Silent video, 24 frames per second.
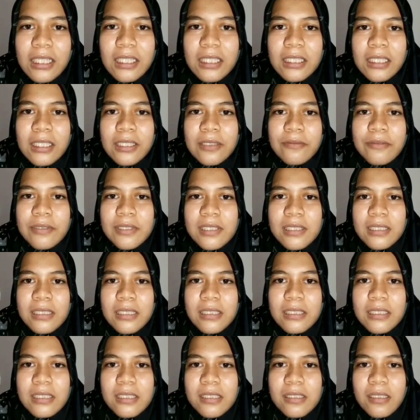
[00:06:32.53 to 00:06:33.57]
That was the
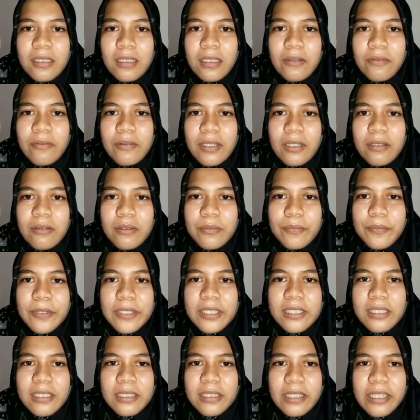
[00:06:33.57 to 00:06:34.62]
result of our
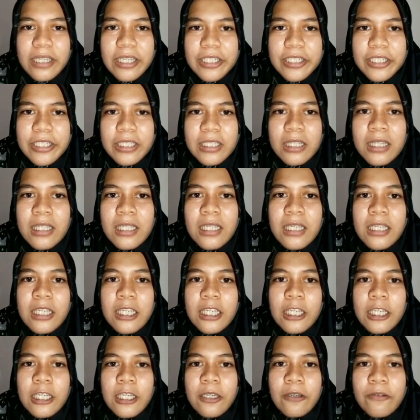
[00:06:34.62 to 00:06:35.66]
presentation.
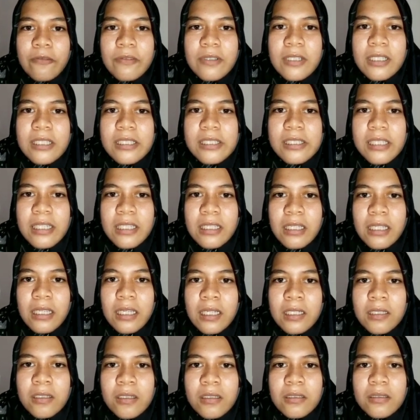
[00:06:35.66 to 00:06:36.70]
If there is an
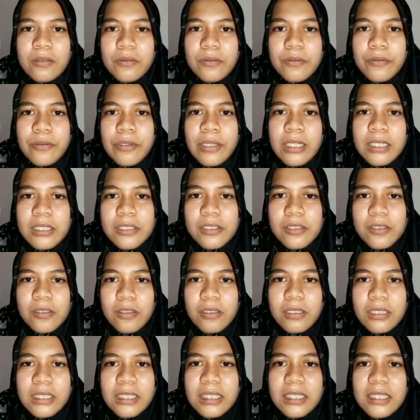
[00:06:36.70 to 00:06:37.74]
error, we are
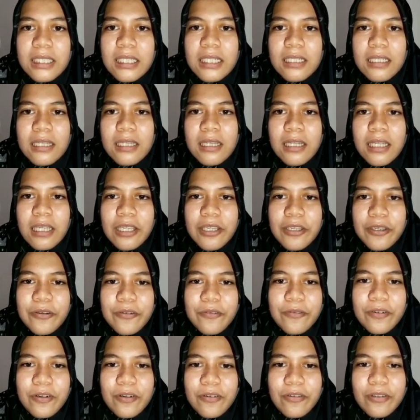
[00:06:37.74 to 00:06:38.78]
sorry. Thank you
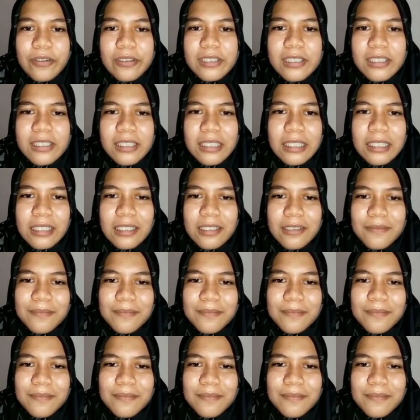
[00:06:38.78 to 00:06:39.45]
for watching.